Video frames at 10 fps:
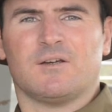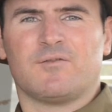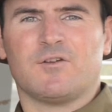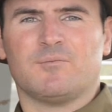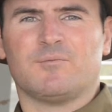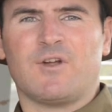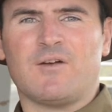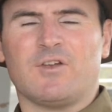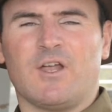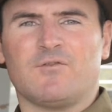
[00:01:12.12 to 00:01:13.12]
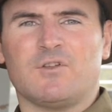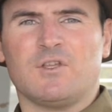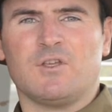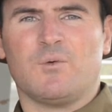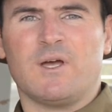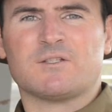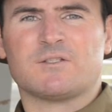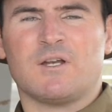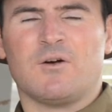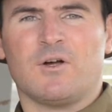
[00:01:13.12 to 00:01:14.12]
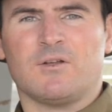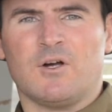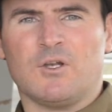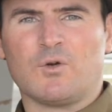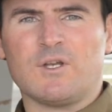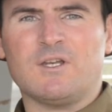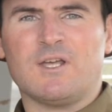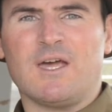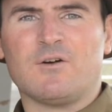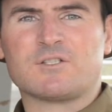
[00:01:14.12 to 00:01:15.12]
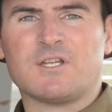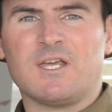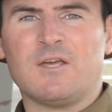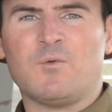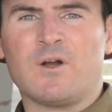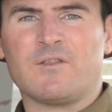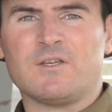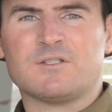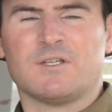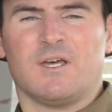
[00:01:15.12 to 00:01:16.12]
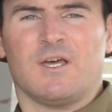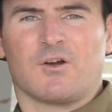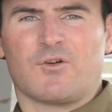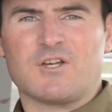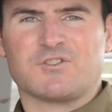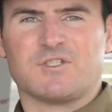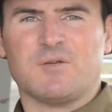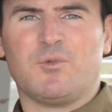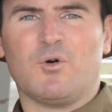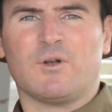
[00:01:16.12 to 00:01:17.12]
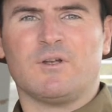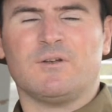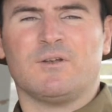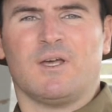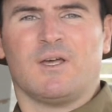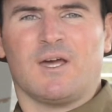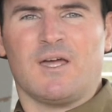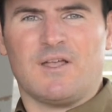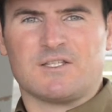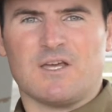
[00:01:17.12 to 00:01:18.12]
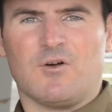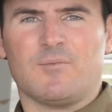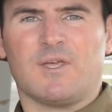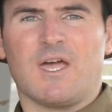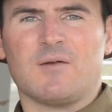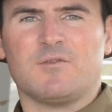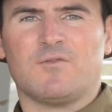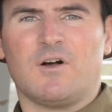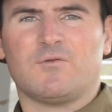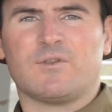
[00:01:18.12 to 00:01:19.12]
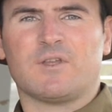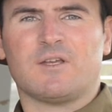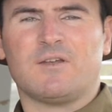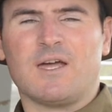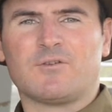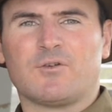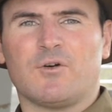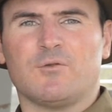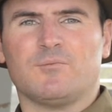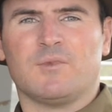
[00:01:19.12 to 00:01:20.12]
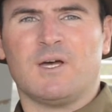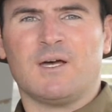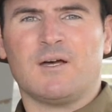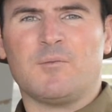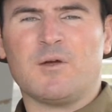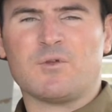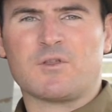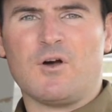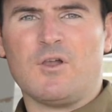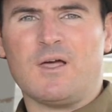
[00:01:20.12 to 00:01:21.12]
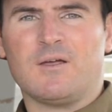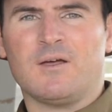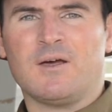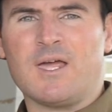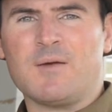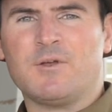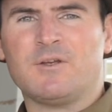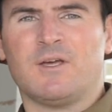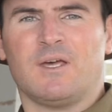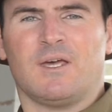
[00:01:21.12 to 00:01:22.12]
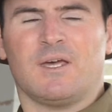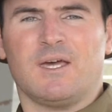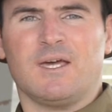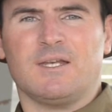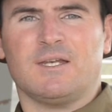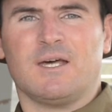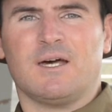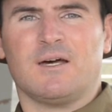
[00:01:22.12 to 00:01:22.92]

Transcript: from travelling over in the US, I looked into how I was going to get one of these crushes imported, and that's how I became involved with the Catagua group. I met with Col Hammond, and